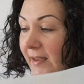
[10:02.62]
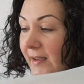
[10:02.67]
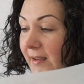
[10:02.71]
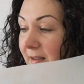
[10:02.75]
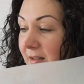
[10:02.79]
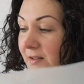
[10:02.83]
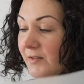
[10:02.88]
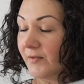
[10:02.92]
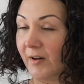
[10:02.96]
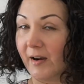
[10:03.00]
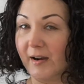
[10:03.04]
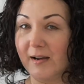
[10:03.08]

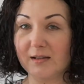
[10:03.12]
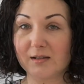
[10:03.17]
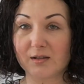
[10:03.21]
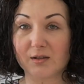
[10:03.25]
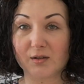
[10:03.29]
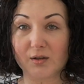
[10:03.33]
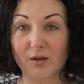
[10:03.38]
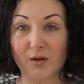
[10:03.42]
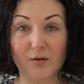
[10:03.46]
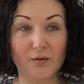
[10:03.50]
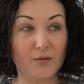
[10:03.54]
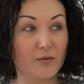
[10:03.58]
thing is, right,
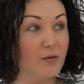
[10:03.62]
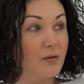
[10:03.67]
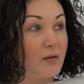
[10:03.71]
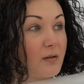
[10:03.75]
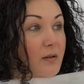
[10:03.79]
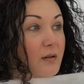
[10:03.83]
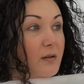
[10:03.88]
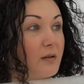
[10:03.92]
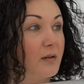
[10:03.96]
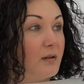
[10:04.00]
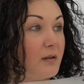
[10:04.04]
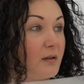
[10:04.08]
so
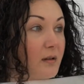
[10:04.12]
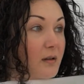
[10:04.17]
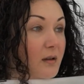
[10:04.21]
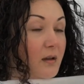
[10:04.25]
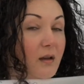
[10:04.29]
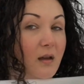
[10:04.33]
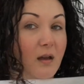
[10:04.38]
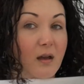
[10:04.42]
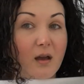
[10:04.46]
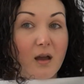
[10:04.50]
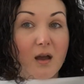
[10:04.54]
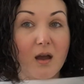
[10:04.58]

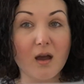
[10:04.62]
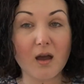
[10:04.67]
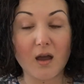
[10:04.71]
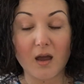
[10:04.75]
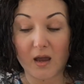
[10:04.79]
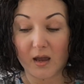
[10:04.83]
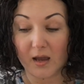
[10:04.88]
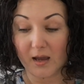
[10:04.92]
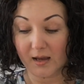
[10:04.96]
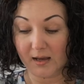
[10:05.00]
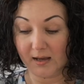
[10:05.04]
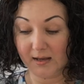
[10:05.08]

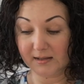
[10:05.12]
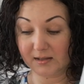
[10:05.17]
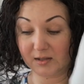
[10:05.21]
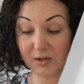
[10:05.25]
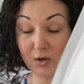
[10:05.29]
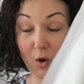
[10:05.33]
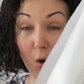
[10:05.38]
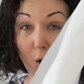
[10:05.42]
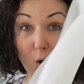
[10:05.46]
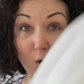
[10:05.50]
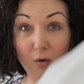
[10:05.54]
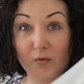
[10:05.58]

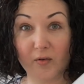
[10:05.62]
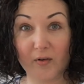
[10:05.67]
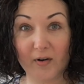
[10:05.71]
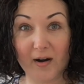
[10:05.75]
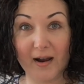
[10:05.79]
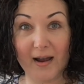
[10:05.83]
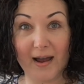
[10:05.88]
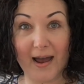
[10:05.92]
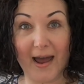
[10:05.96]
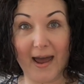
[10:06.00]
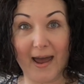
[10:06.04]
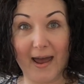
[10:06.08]
is
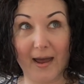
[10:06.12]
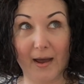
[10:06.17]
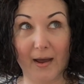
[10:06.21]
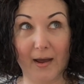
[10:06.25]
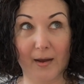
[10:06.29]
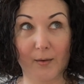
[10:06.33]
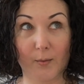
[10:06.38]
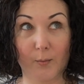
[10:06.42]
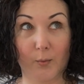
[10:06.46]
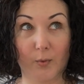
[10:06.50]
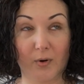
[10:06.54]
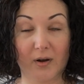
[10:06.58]
over
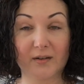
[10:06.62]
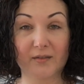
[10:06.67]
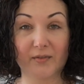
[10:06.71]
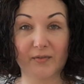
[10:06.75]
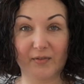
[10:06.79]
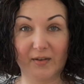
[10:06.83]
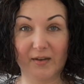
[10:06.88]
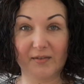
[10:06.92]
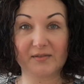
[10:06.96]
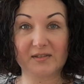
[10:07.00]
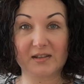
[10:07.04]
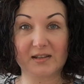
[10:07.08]

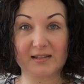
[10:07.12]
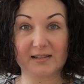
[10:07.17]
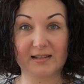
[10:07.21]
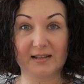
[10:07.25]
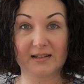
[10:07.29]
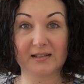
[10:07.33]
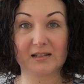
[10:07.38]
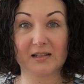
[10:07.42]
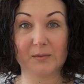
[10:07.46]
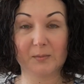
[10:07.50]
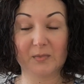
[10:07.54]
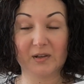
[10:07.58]
150
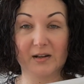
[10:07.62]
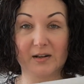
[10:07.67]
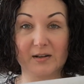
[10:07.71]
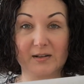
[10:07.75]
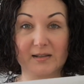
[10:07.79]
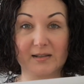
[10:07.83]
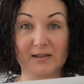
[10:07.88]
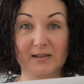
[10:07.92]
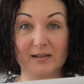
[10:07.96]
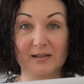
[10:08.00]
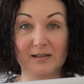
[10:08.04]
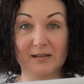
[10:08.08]

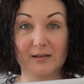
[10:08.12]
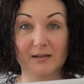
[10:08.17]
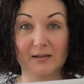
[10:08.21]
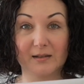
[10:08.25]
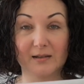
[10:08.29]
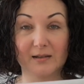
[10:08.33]
centimeters